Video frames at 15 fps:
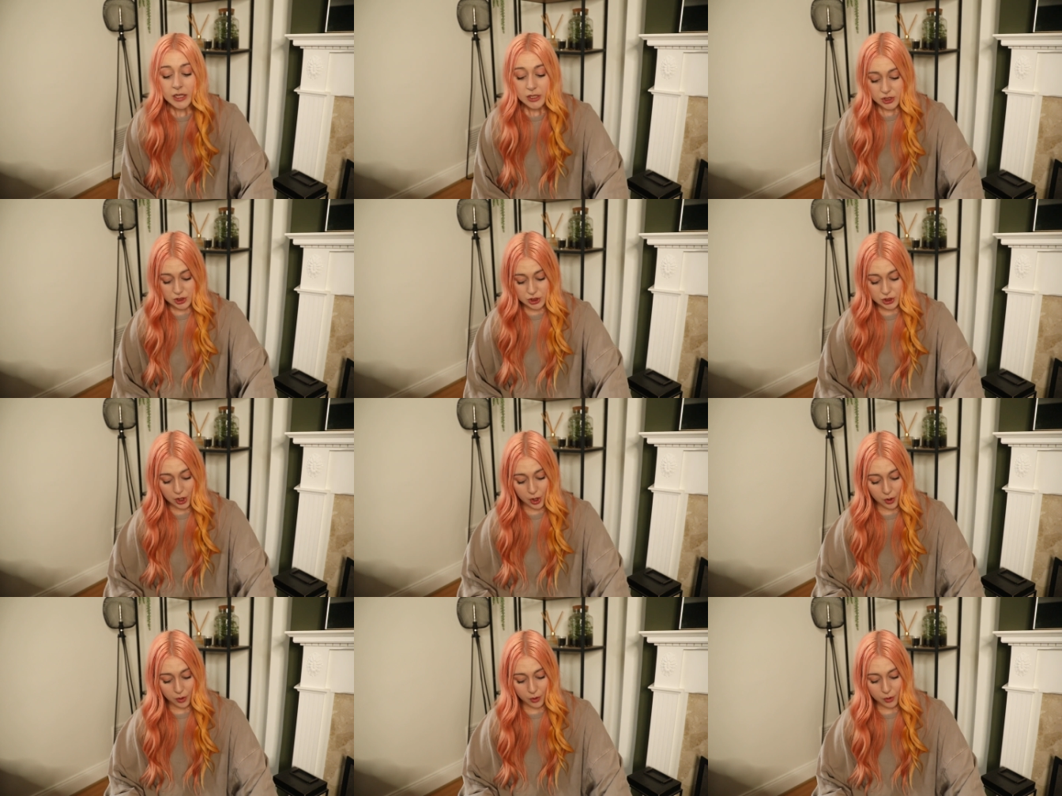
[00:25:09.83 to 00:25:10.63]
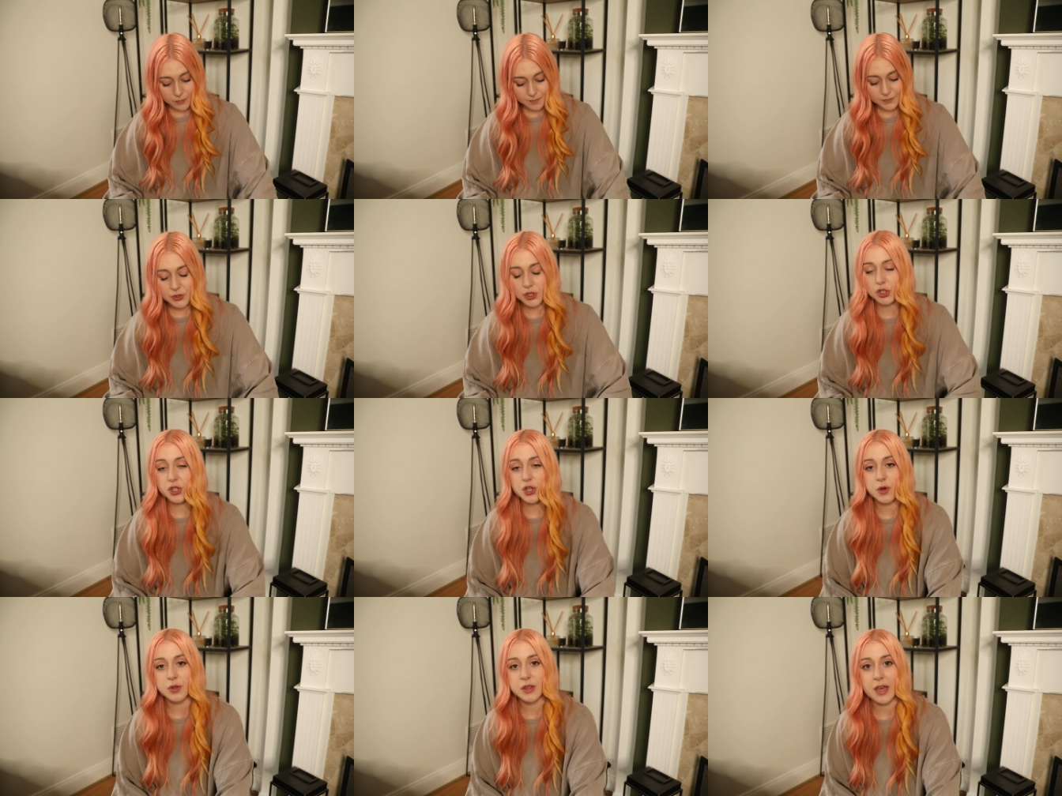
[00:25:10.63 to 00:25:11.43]
So just
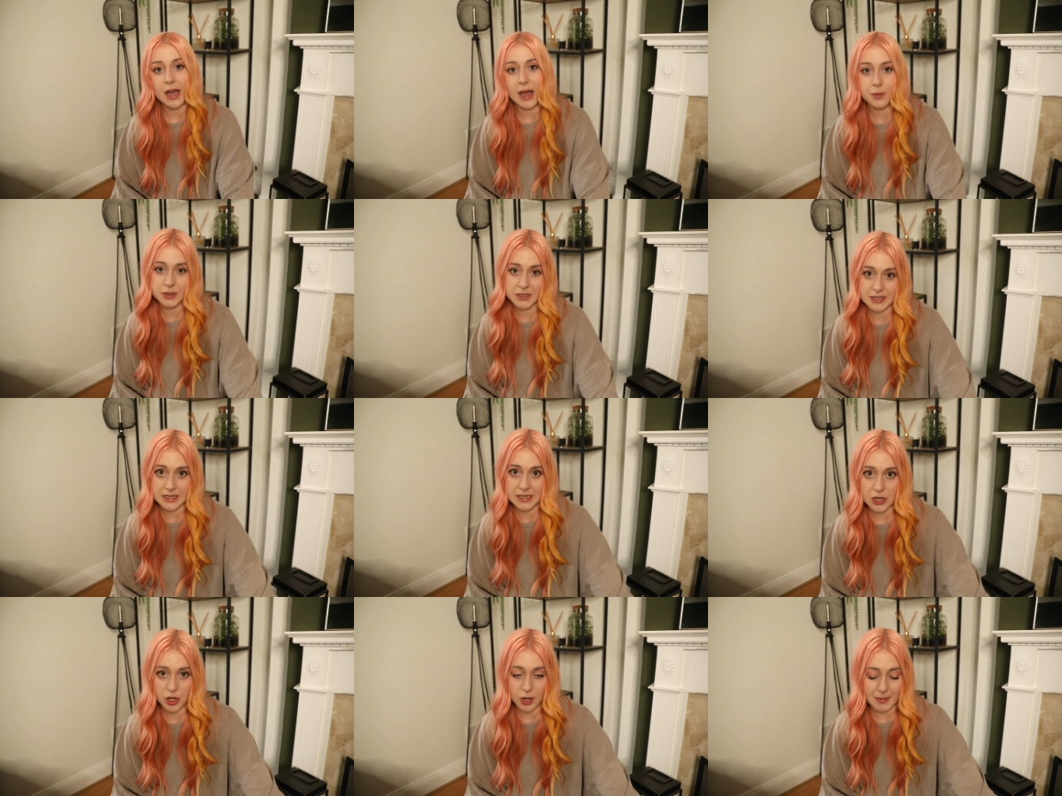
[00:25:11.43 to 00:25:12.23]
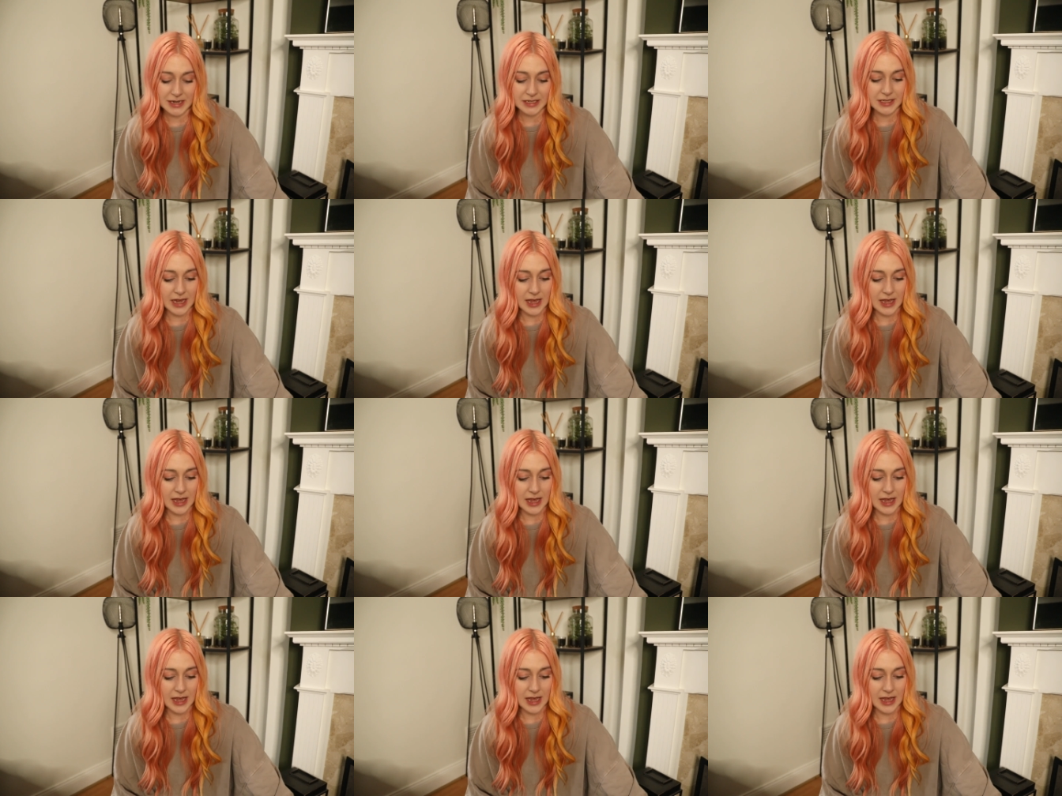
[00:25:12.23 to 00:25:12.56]
know that I will delete your comment